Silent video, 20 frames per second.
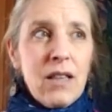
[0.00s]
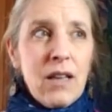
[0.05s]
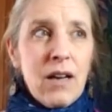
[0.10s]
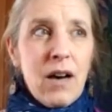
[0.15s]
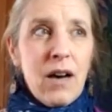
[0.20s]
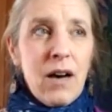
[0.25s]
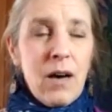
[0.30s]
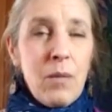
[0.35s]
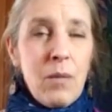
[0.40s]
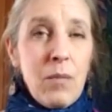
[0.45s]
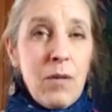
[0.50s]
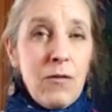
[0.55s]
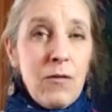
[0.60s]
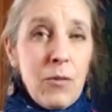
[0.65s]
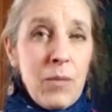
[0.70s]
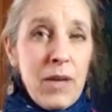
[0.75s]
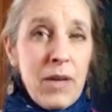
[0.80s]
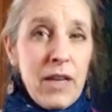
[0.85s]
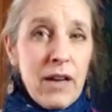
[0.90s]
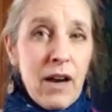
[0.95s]
the hum of
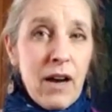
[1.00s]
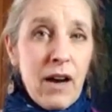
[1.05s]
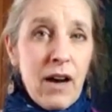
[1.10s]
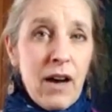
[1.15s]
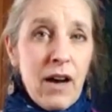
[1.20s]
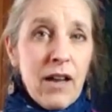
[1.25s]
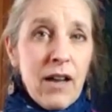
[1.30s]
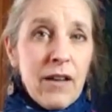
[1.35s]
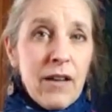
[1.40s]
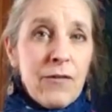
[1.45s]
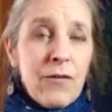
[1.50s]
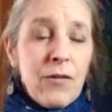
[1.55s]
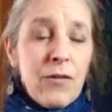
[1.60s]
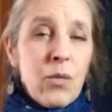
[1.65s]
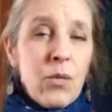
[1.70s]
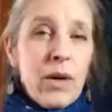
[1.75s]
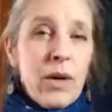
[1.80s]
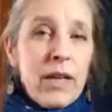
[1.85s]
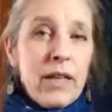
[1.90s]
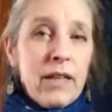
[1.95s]
a beehive
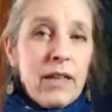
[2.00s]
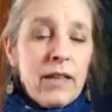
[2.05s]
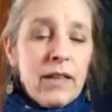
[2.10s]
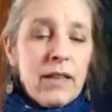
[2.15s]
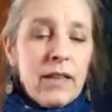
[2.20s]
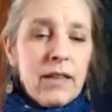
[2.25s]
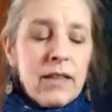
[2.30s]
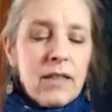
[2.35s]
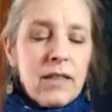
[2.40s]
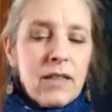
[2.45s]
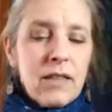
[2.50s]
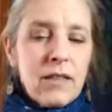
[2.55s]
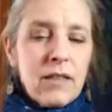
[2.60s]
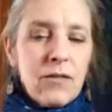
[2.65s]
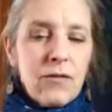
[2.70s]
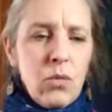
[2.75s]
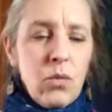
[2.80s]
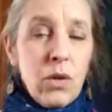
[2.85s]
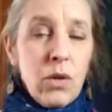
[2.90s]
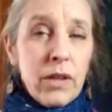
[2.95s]
when it's
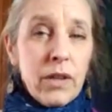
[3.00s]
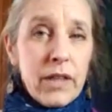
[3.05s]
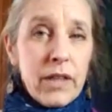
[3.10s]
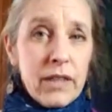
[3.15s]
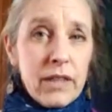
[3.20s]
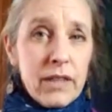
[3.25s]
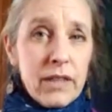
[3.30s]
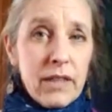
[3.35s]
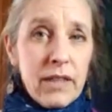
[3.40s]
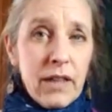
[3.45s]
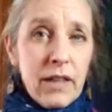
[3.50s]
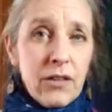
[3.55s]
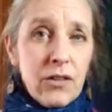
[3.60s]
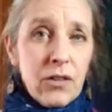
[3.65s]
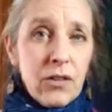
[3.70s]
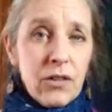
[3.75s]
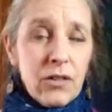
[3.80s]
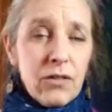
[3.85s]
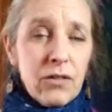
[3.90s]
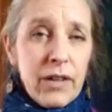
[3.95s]
working
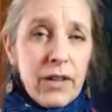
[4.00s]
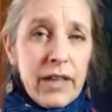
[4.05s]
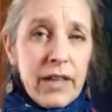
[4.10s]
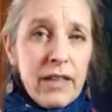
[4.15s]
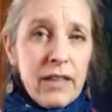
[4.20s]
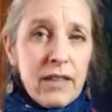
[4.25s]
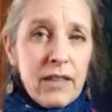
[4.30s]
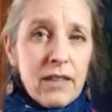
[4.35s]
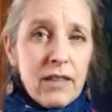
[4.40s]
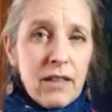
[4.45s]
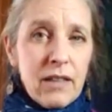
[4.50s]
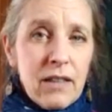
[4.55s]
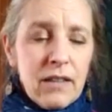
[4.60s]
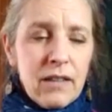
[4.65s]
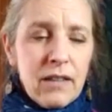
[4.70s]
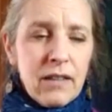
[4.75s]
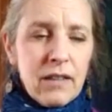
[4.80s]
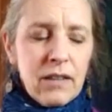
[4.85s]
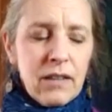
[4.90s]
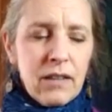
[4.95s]
together, right?
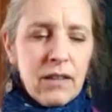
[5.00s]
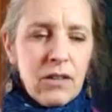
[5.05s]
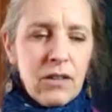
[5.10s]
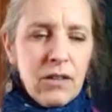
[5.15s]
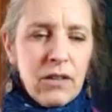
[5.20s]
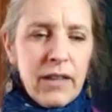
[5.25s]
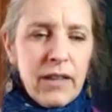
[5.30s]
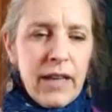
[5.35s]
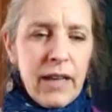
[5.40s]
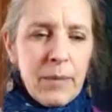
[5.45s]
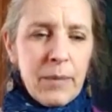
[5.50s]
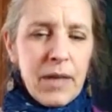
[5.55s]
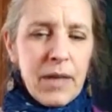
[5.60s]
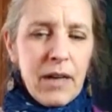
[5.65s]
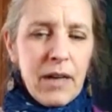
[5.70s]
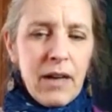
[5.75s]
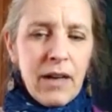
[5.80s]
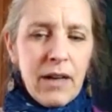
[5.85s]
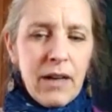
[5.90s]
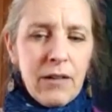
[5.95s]
a, a good, happy
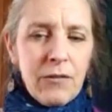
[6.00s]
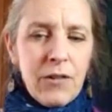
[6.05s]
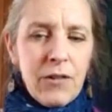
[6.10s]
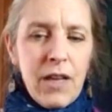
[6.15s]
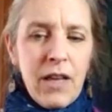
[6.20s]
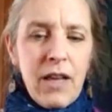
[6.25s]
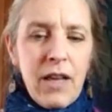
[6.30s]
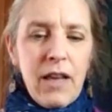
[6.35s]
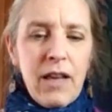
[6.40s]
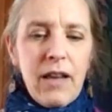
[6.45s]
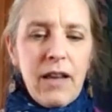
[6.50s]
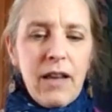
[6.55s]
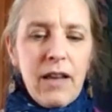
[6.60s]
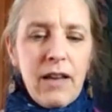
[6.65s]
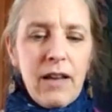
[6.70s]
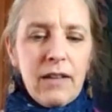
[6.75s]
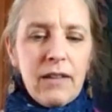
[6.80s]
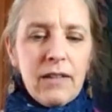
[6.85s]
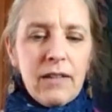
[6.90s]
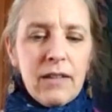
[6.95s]
hive.
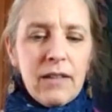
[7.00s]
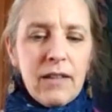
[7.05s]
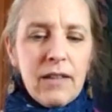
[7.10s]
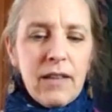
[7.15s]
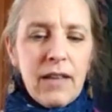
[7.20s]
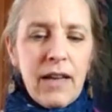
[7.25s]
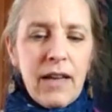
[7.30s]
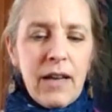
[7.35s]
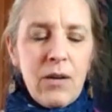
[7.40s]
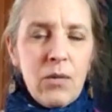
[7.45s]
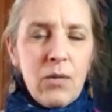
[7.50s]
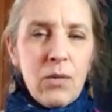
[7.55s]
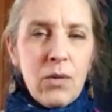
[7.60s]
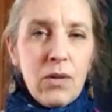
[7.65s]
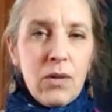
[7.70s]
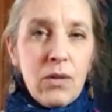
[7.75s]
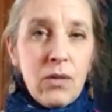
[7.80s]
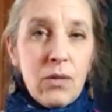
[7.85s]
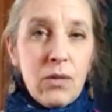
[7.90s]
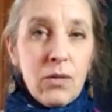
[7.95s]
And that
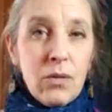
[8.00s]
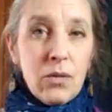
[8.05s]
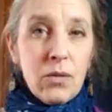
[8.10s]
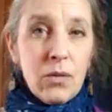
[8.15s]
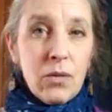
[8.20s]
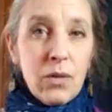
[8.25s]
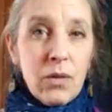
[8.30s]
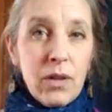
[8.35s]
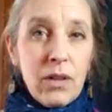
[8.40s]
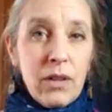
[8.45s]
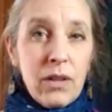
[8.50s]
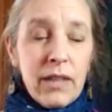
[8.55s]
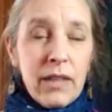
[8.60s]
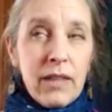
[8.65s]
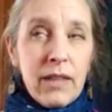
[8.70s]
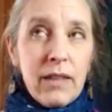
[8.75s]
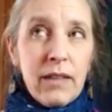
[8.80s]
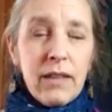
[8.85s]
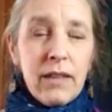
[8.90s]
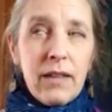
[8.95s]
will
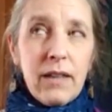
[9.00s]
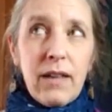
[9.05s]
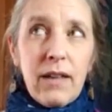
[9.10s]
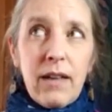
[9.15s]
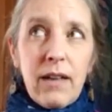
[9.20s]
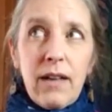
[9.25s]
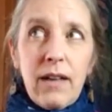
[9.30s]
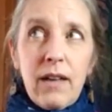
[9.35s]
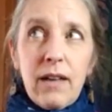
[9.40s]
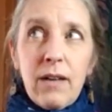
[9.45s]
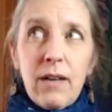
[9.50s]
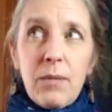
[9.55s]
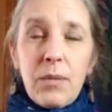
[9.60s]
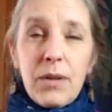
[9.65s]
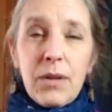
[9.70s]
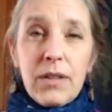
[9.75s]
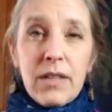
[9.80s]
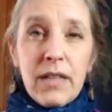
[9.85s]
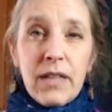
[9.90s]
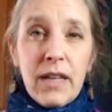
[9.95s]
really
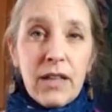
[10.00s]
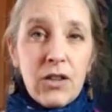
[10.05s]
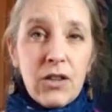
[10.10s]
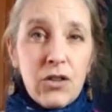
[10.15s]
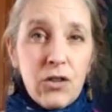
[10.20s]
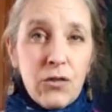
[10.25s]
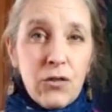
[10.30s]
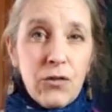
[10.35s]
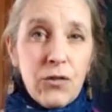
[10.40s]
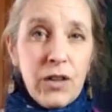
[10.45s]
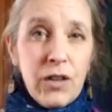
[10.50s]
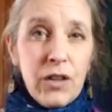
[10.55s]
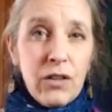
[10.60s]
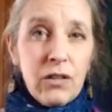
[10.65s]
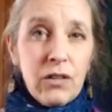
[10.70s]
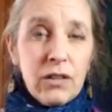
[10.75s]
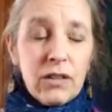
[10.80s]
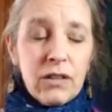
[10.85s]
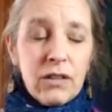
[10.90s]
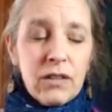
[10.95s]
protect your
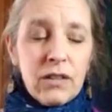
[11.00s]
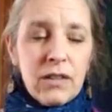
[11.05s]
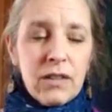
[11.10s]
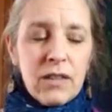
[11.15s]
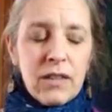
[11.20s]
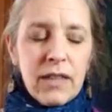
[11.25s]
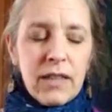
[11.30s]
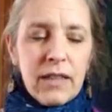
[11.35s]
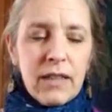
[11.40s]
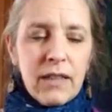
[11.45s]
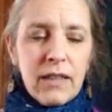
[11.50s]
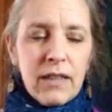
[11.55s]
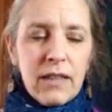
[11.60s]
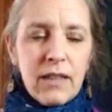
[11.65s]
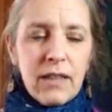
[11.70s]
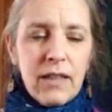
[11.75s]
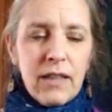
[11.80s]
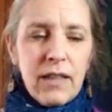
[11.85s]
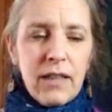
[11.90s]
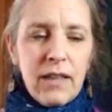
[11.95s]
field. It's like,
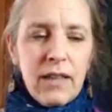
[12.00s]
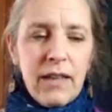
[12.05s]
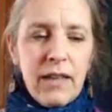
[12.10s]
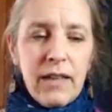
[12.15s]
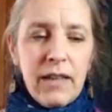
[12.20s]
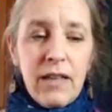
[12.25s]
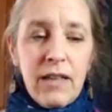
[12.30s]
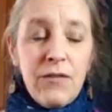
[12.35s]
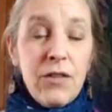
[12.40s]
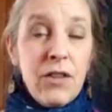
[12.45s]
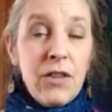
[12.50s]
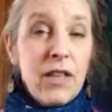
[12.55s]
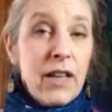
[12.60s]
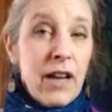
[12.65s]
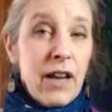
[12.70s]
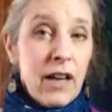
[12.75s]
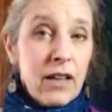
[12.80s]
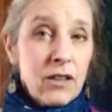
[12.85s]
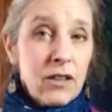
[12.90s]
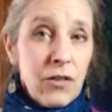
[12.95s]
and even
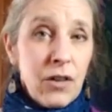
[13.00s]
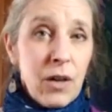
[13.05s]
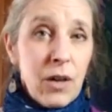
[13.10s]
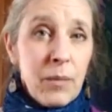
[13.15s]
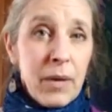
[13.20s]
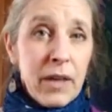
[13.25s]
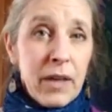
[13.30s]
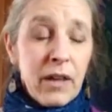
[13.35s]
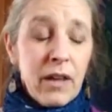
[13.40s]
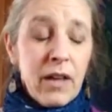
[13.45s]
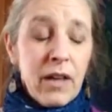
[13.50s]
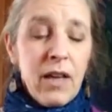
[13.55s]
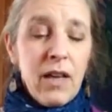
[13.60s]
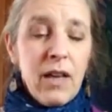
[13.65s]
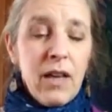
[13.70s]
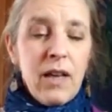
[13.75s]
the act of humming